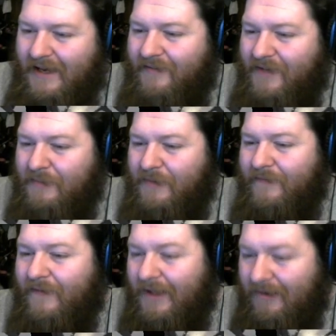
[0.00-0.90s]
activates one of
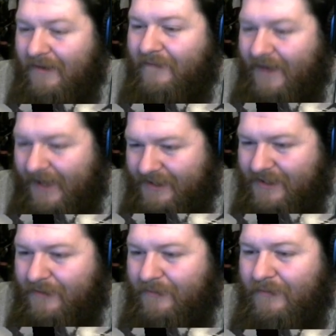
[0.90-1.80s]
the following effects.